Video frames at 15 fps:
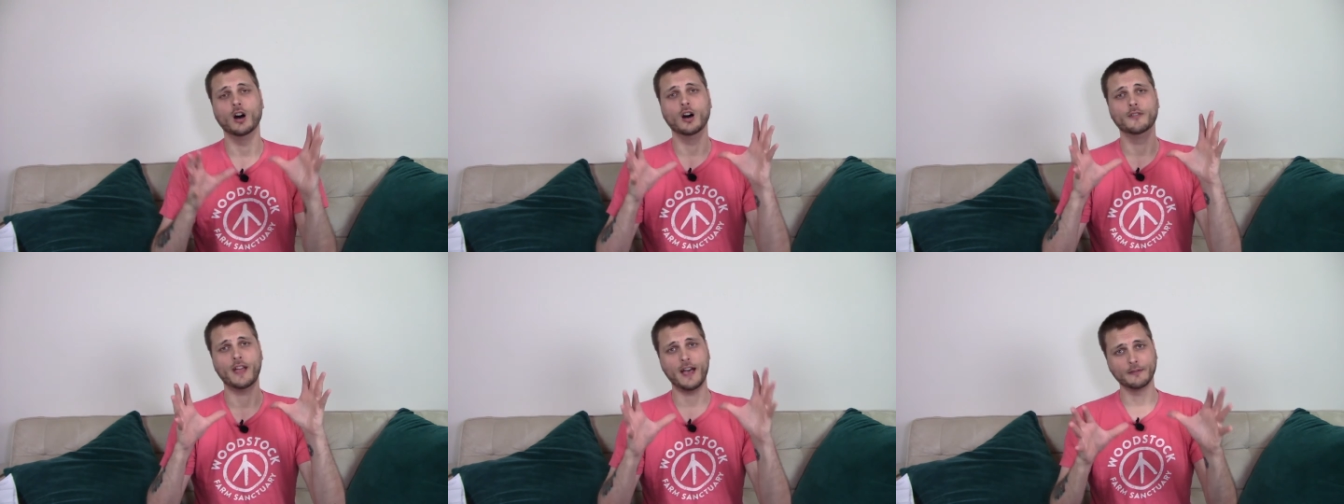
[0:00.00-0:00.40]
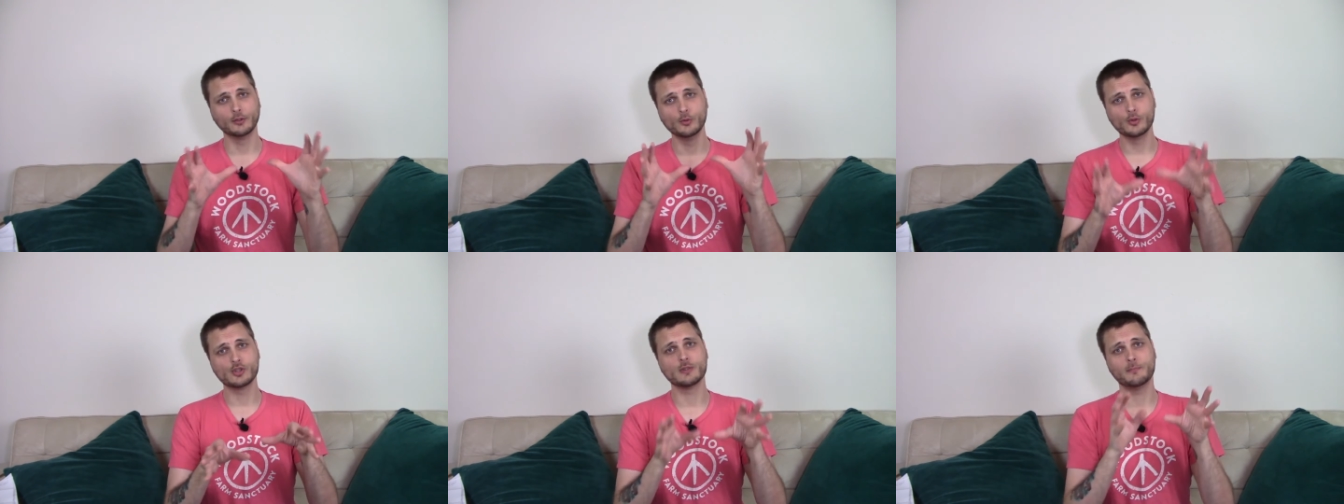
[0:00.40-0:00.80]
of
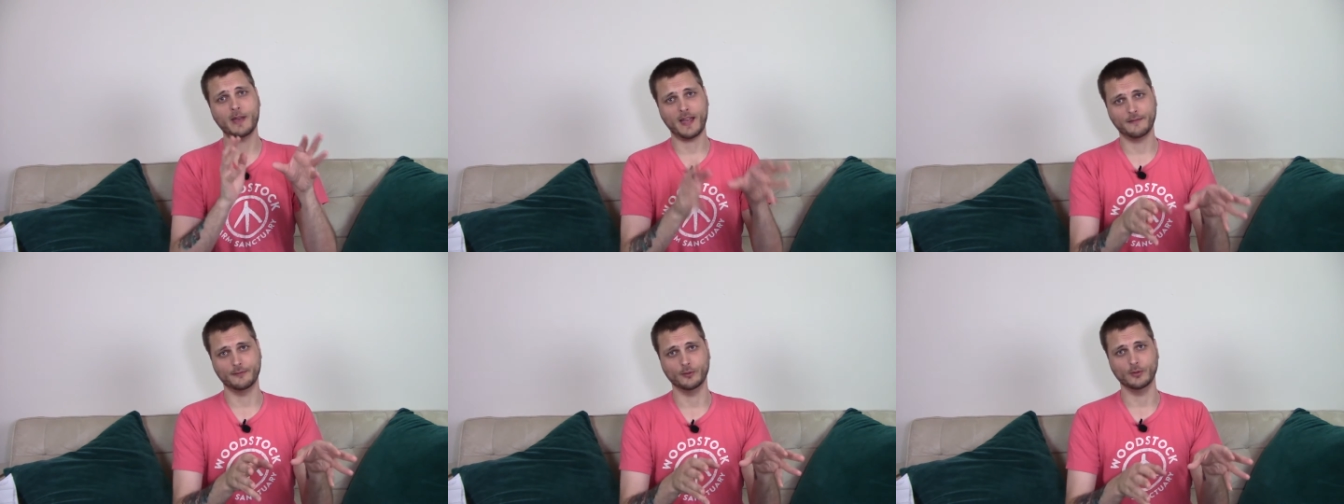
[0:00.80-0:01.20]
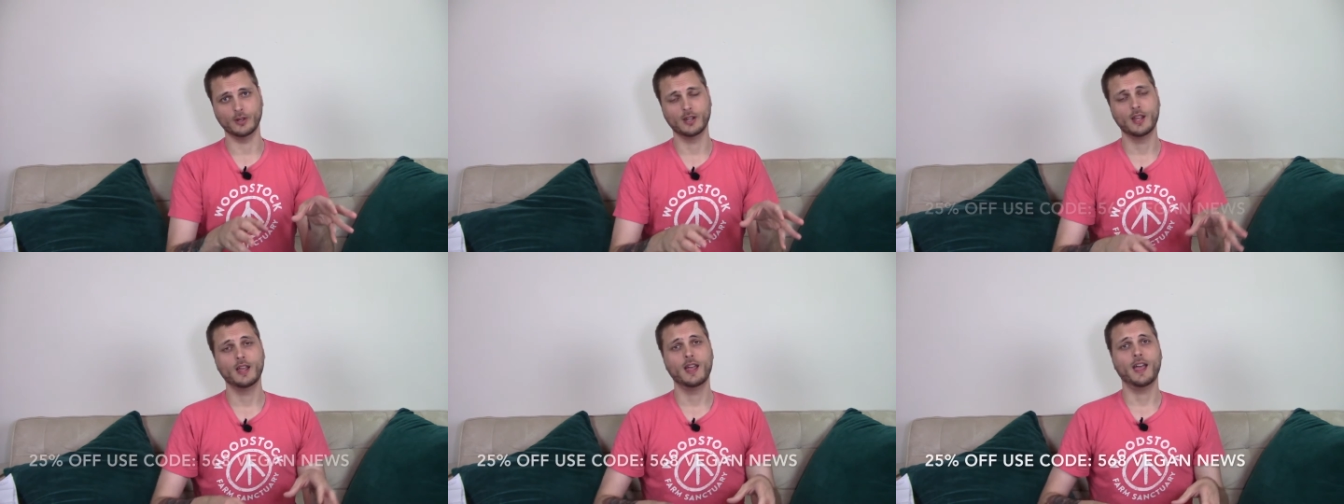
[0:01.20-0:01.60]
Evolution Pet Food.
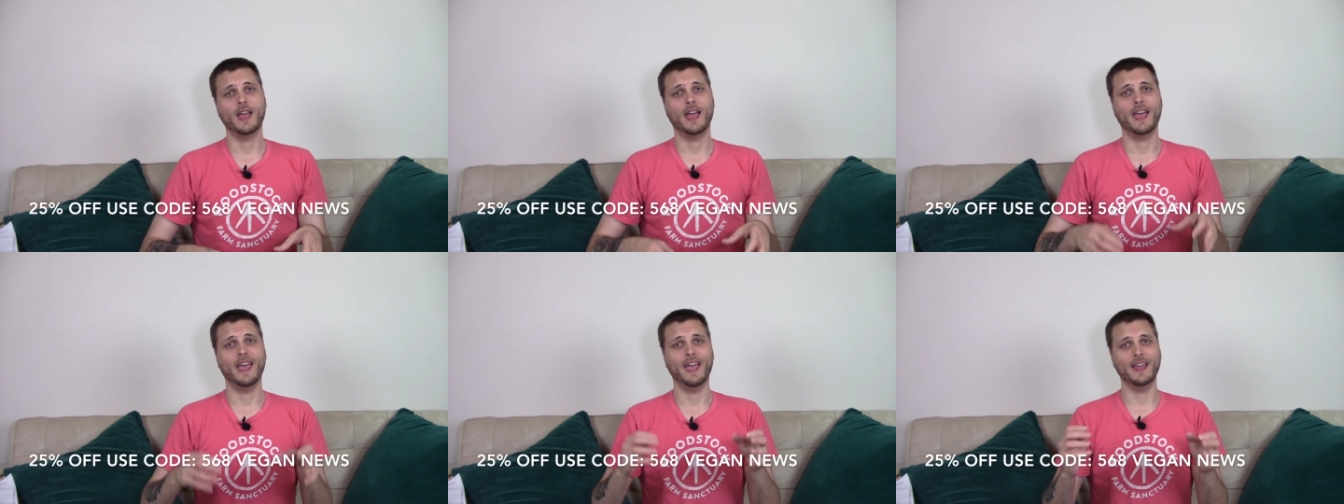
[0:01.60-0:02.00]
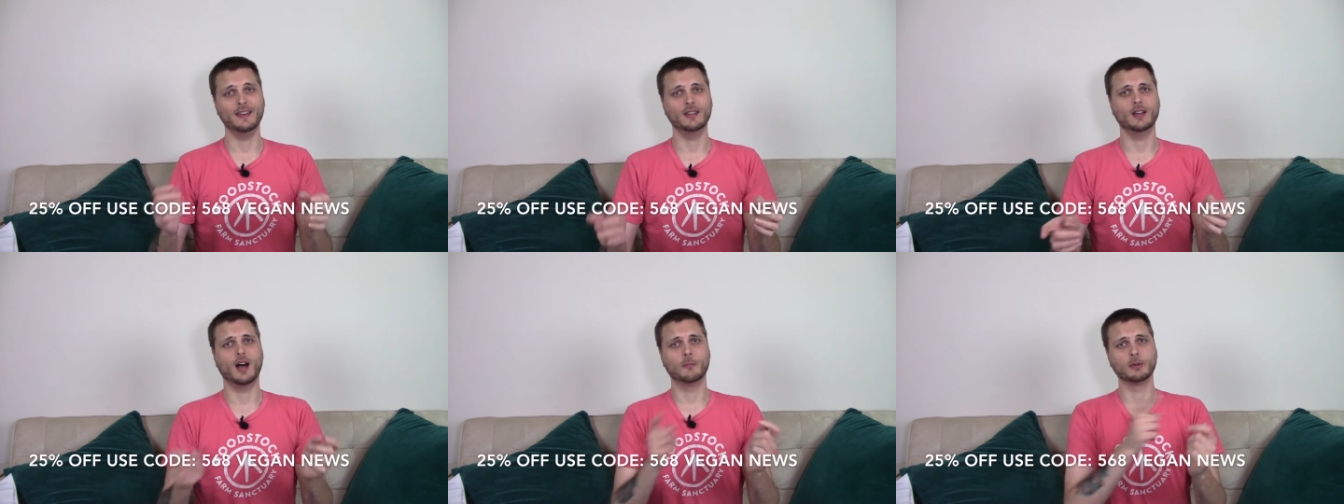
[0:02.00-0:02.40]
And
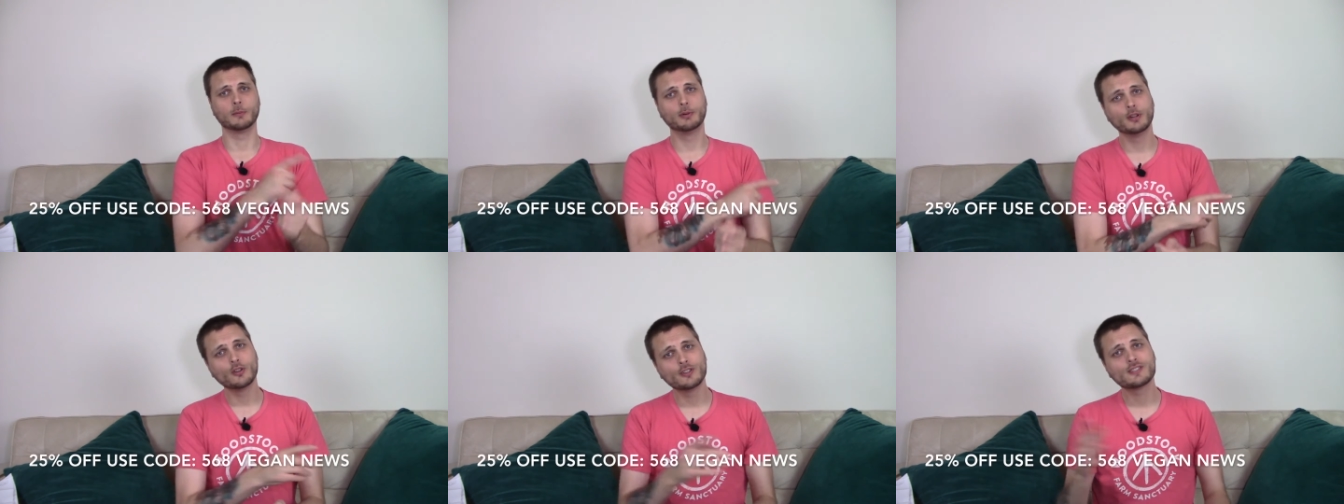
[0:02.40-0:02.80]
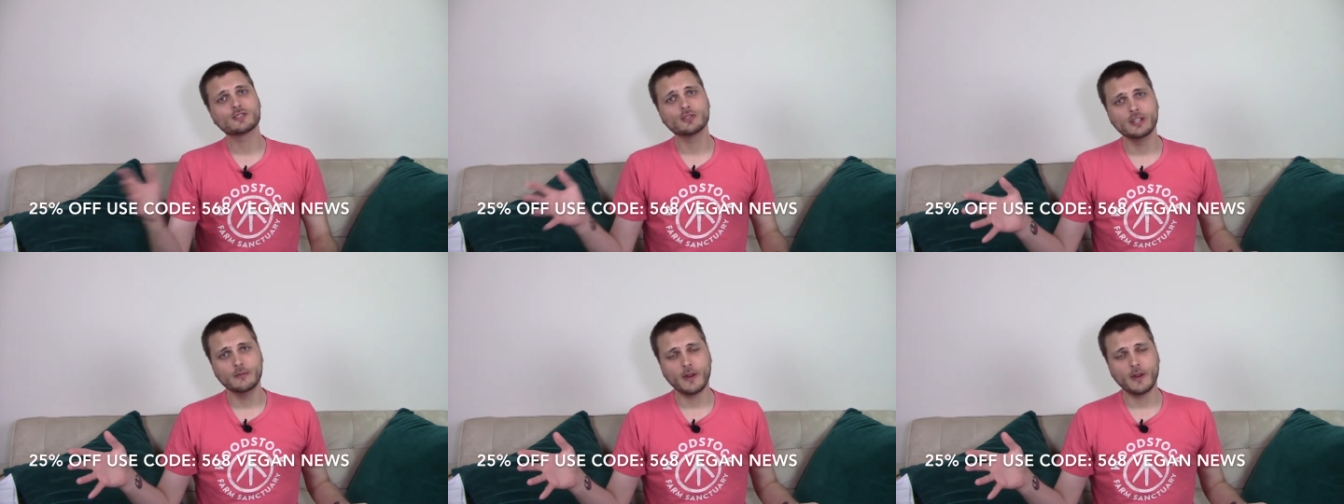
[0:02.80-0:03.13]
I'm going to put it on the screen